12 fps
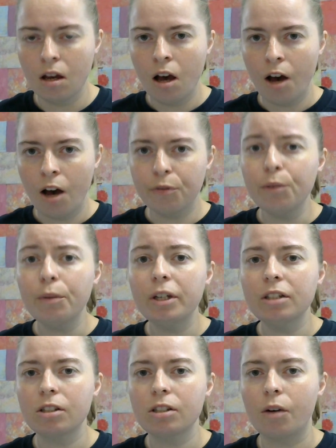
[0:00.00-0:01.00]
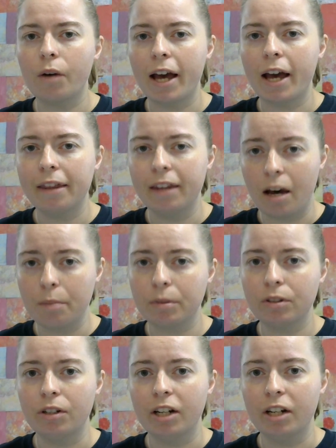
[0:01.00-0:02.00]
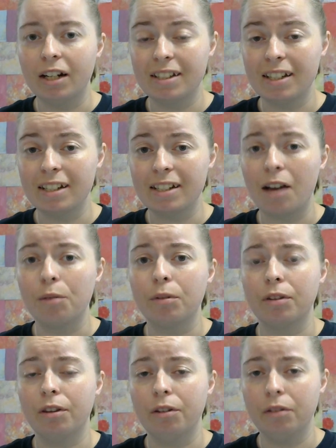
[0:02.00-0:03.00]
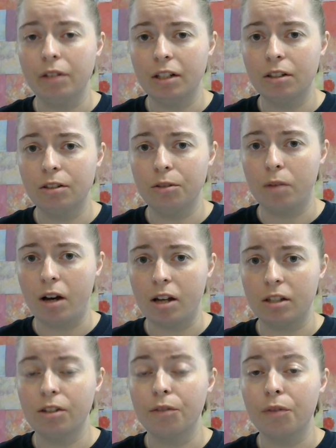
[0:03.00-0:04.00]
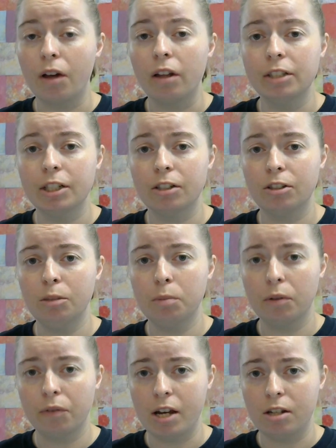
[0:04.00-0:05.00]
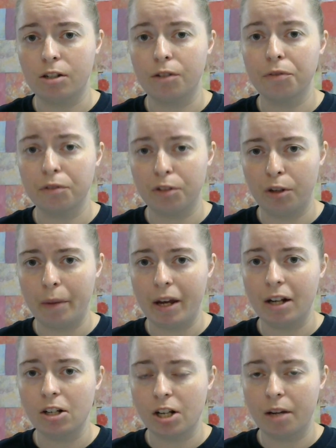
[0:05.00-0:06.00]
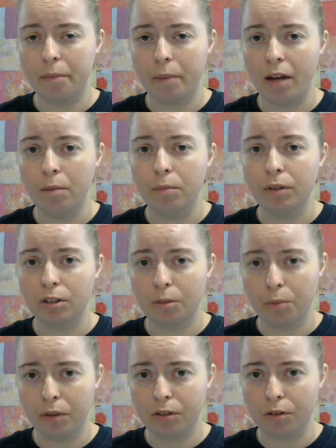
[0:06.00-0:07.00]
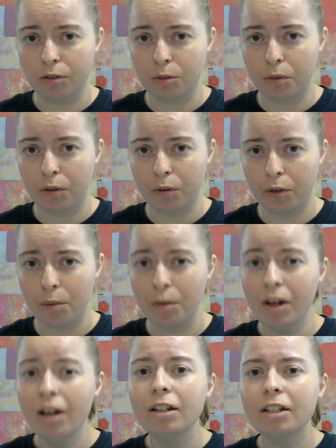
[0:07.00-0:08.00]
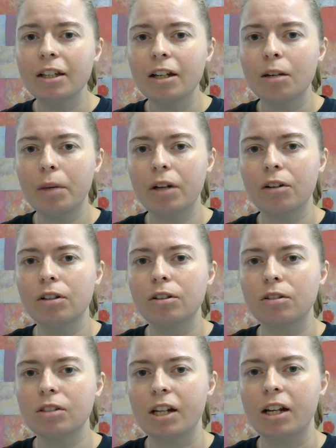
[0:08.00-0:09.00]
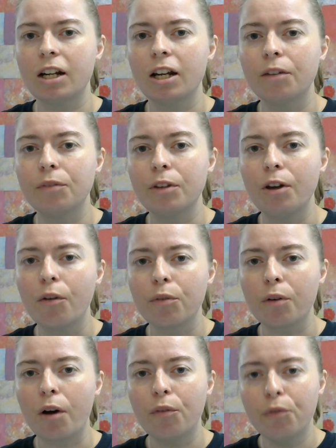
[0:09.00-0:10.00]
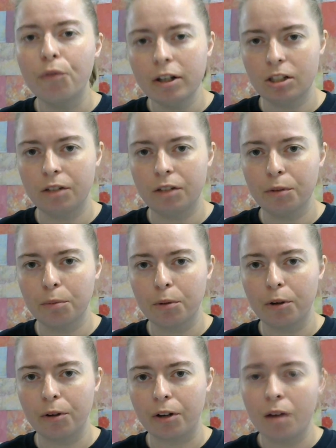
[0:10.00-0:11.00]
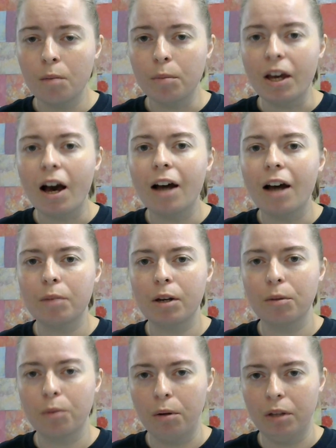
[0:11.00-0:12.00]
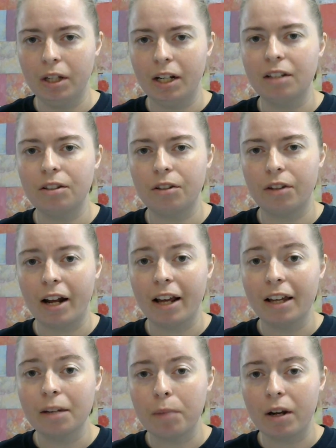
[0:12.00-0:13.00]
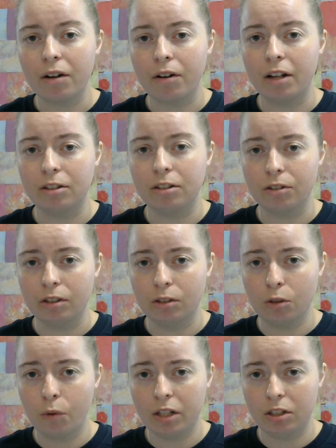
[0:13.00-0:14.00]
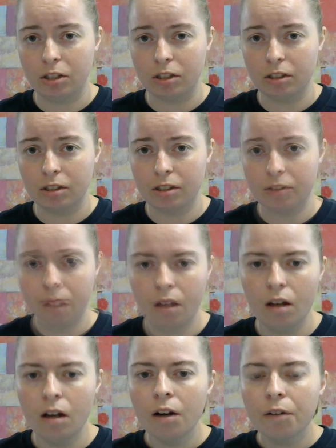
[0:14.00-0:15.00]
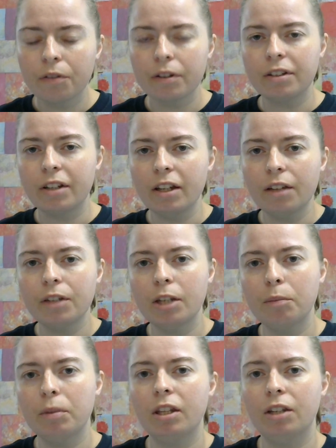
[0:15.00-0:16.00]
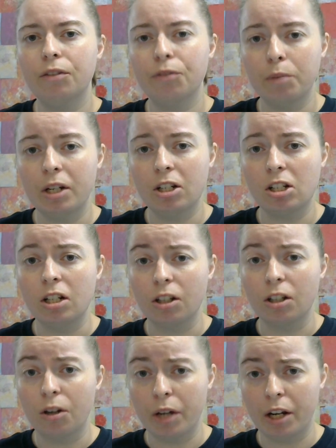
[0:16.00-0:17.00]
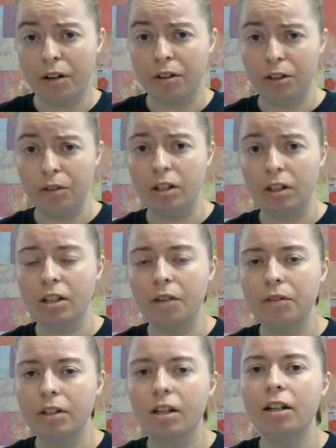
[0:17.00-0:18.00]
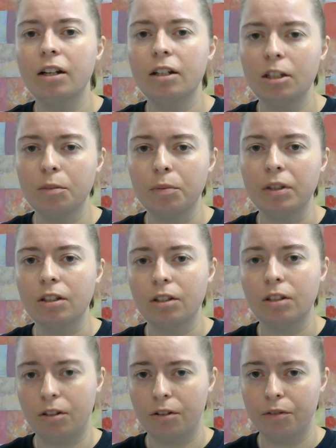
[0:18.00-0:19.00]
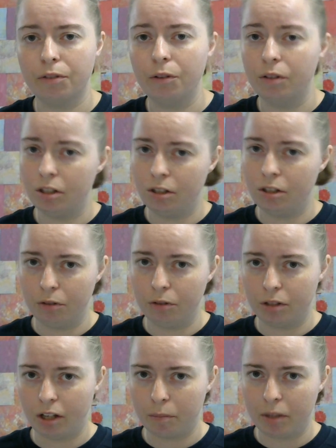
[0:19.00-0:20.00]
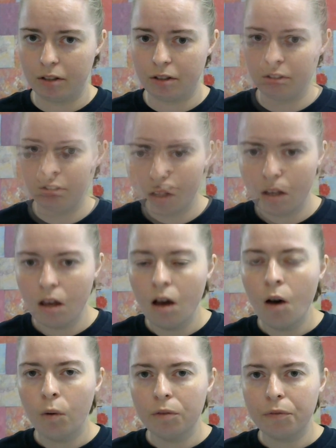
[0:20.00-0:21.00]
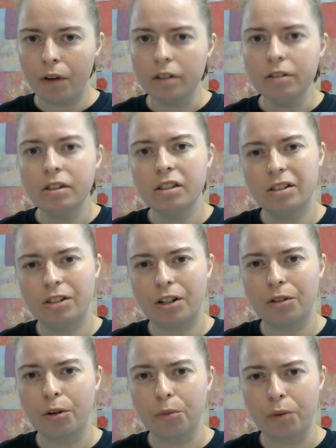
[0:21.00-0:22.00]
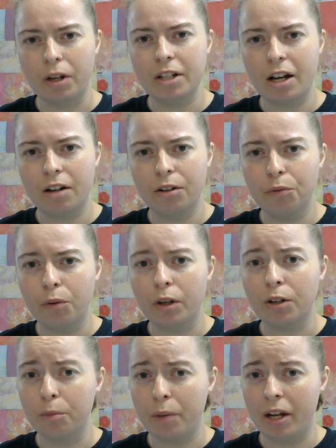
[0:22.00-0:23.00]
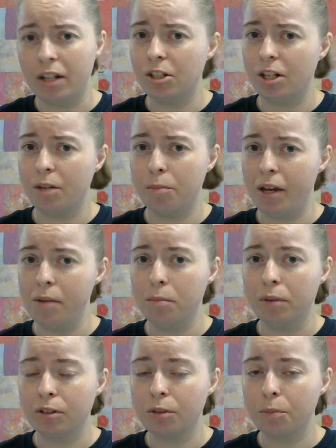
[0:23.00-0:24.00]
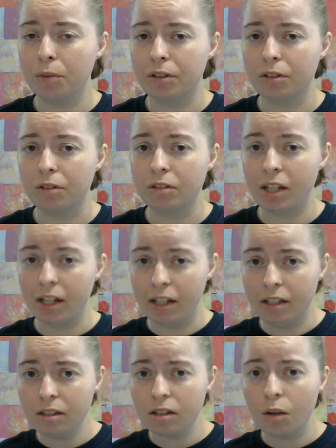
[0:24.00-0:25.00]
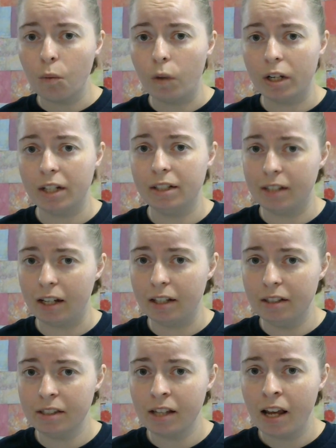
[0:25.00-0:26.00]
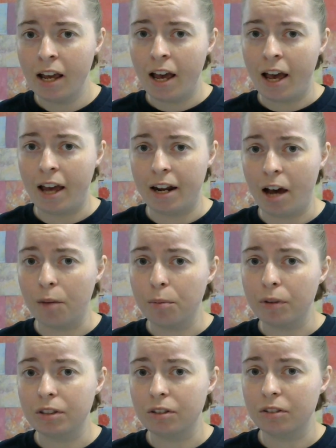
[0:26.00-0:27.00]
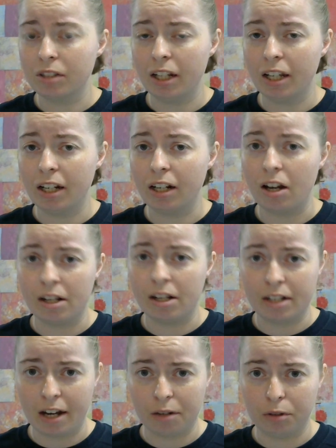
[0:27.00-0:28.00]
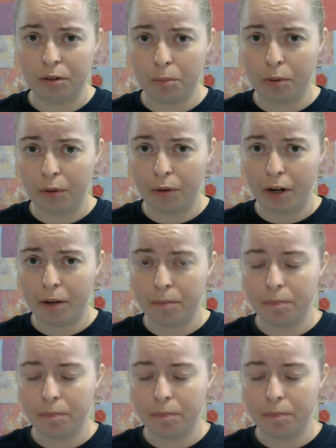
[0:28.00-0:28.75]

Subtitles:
A few weeks ago, I had the opportunity to sit down with Lolita Dumas, the volunteer supervisor for the Urbana-Champaign Books to Prisoners program, to get a better understanding of the overall function of the program beyond my role in it so that I could better answer these questions. For the sake of keeping the information in coherent units, I've decided to split this interview into two segments. What follows is a general rundown of what Urbana-Champaign Books to Prisoners is, what it does, and how prisoners can get in contact with the program.